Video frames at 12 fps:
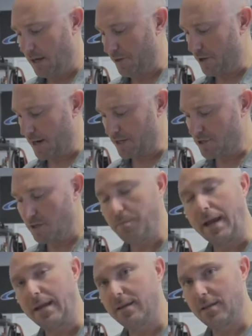They're actually
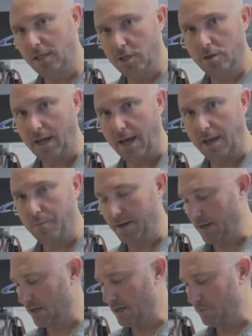made in the UK by
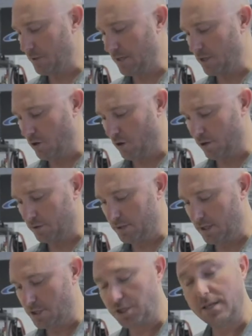a company called
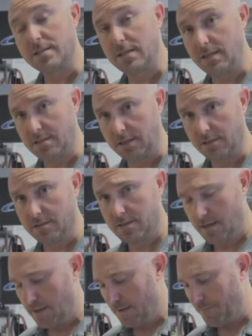GST Seals
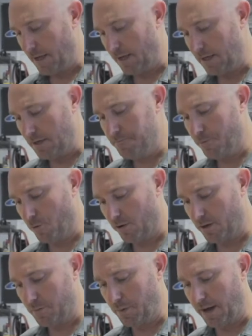and
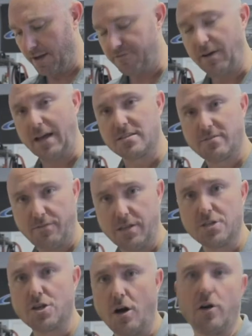imported by
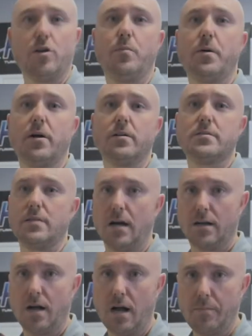
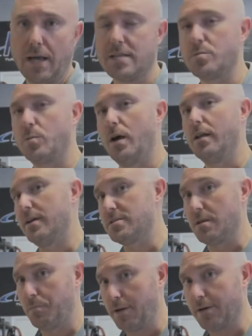FastFishAutoParts.com as well as
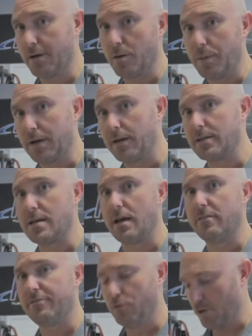Superior Bearings out
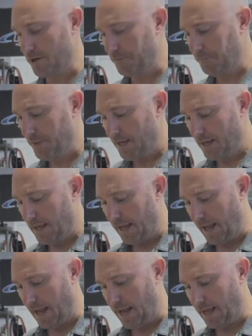of Florida.
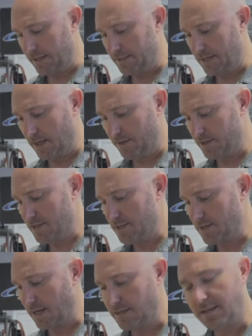And this is
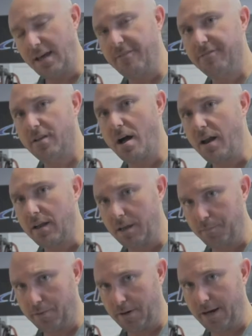a Teflon
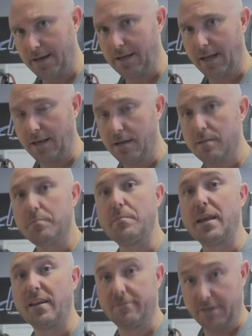impregnated,
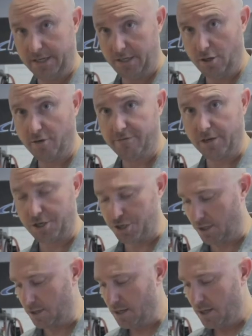meaning very low friction,